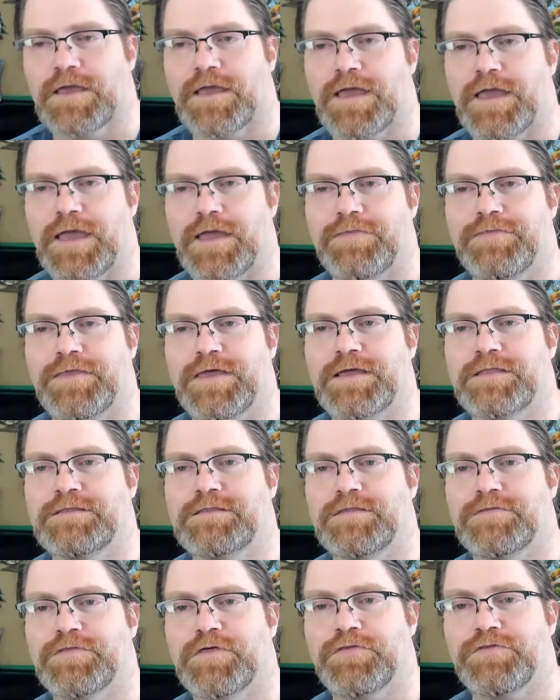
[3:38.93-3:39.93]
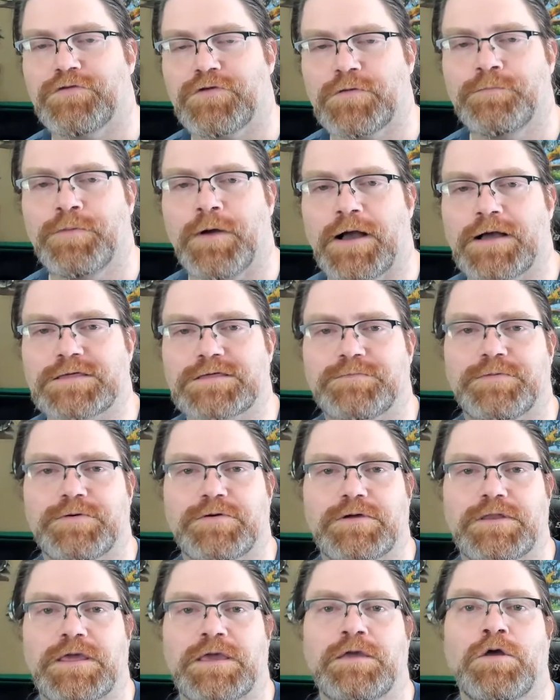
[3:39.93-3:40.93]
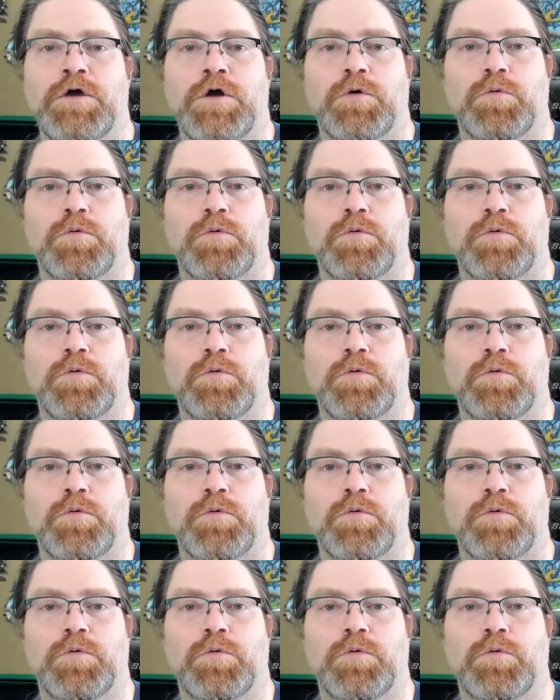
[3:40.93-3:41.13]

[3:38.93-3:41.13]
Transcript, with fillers: And then the third possibility